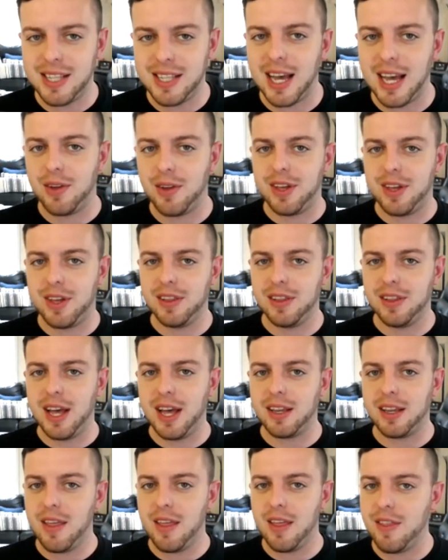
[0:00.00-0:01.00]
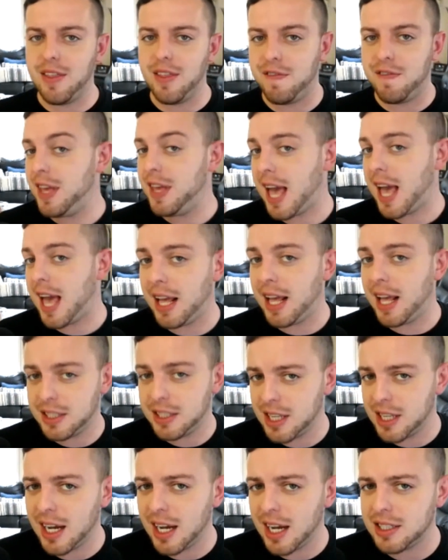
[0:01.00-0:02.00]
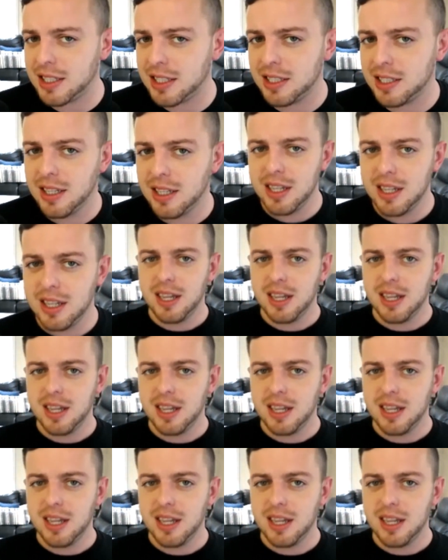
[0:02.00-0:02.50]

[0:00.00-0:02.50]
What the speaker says: now that like the VA sucks?